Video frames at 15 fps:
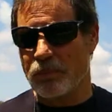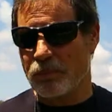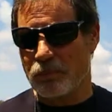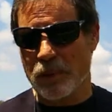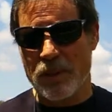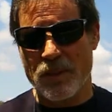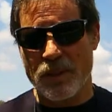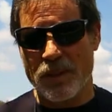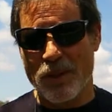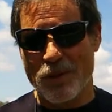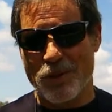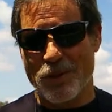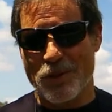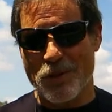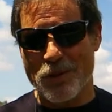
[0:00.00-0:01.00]
please adhere
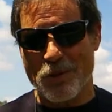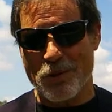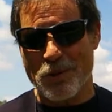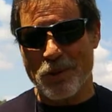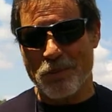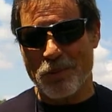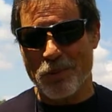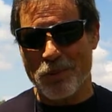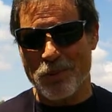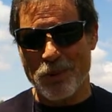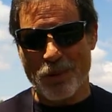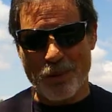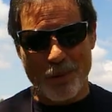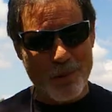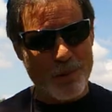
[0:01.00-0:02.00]
to just those simple rules.
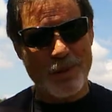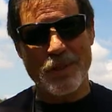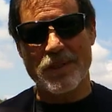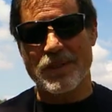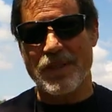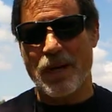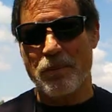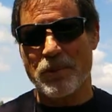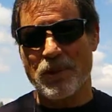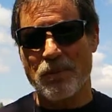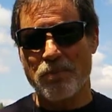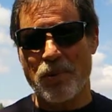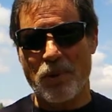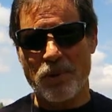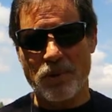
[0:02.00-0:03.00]
You know, use the assignments
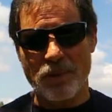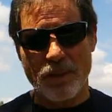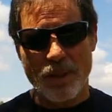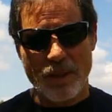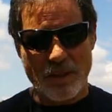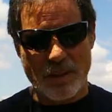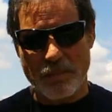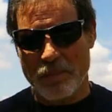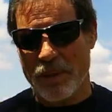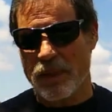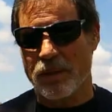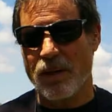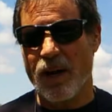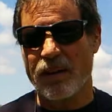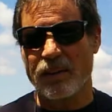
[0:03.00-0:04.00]
component, submit
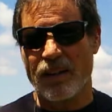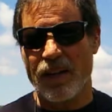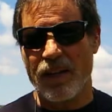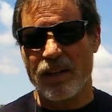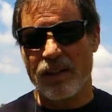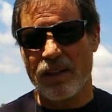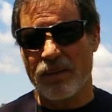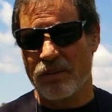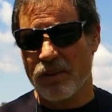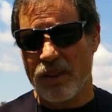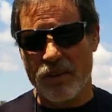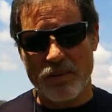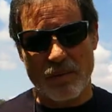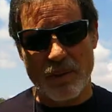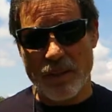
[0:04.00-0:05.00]
online
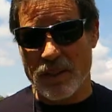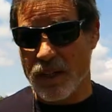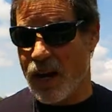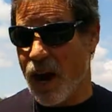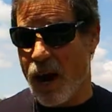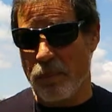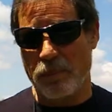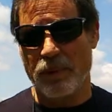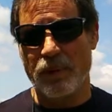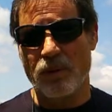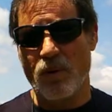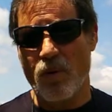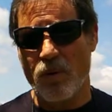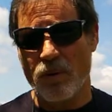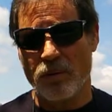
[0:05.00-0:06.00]
as a copy,
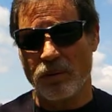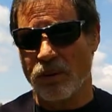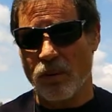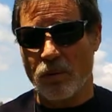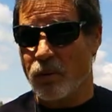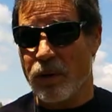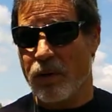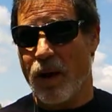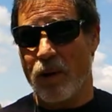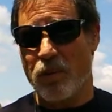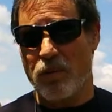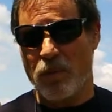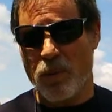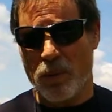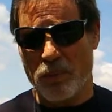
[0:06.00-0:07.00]
or you know, whatever,
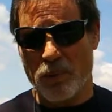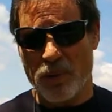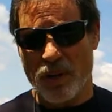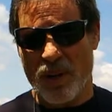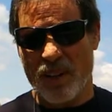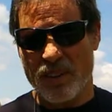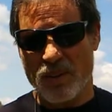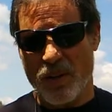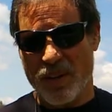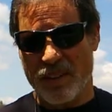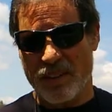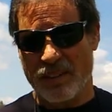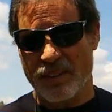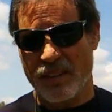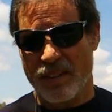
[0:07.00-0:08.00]
however you want to put it on, so I
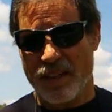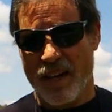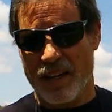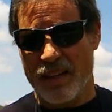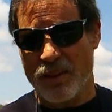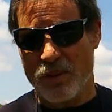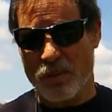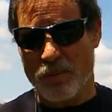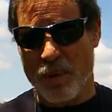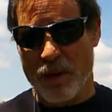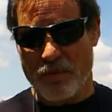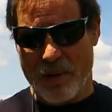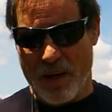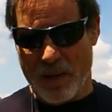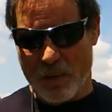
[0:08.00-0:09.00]
can I can do my
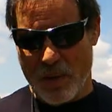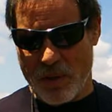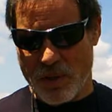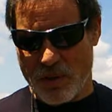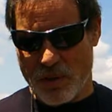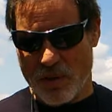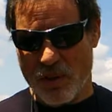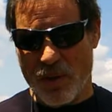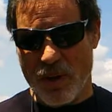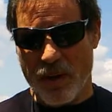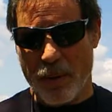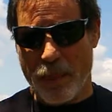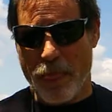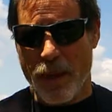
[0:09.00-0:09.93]
evaluations and grading.